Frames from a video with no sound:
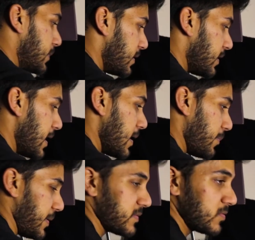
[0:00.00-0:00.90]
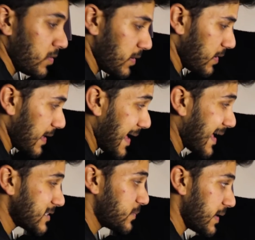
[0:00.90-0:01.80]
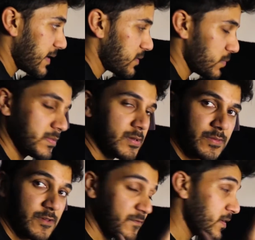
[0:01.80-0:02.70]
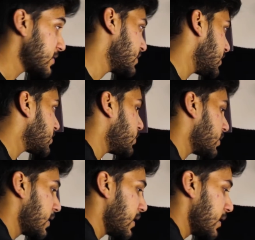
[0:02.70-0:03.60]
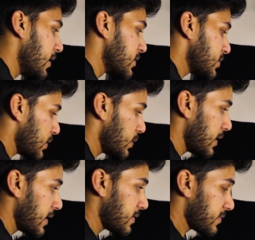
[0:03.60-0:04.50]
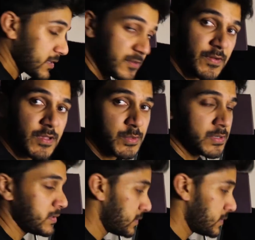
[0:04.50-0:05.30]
bit, but it's not as bad as when, you know, the first initial one. So that's your first one.